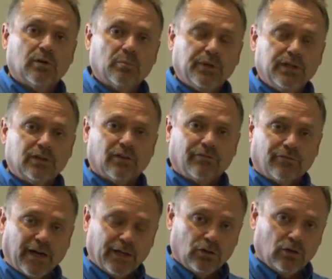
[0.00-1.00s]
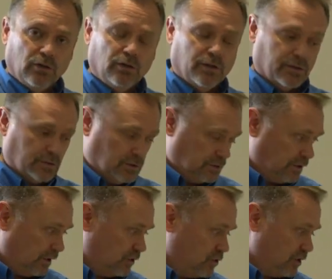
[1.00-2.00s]
complete the final
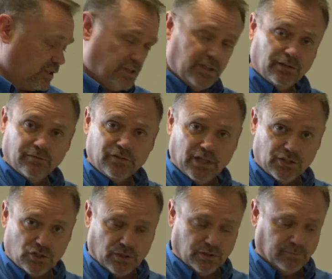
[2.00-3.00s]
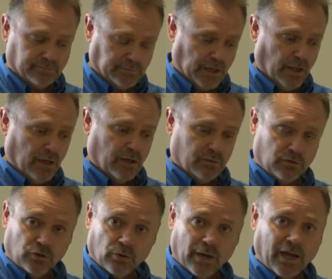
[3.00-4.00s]
adjusting of tension,
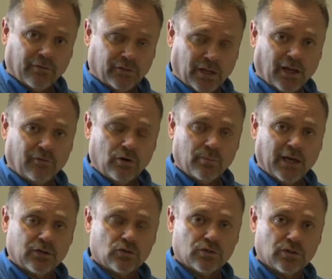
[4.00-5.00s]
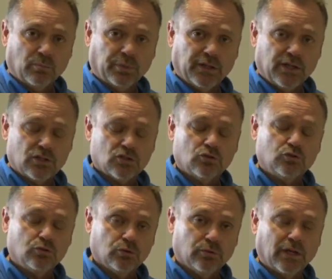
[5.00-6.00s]
you have to have your mattress in place.
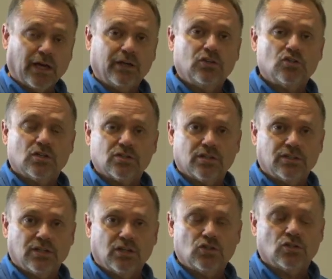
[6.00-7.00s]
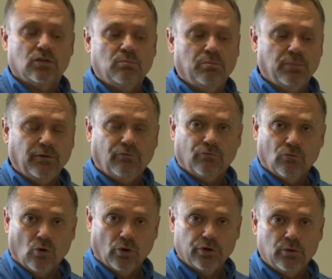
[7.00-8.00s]
Do not adjust the tension
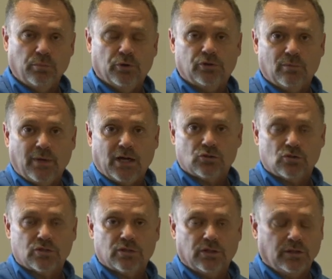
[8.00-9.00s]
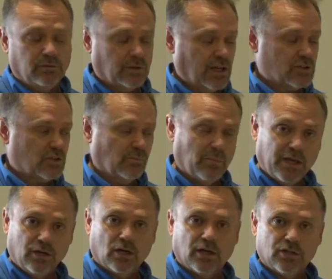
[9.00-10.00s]
before you put the mattress in, as it
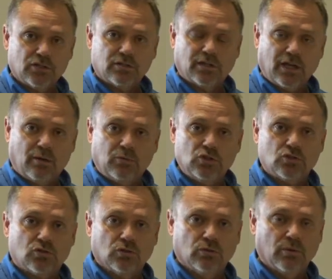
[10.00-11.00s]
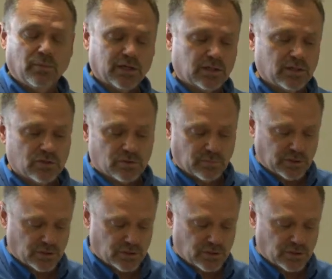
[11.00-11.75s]
may cause damage to the mechanism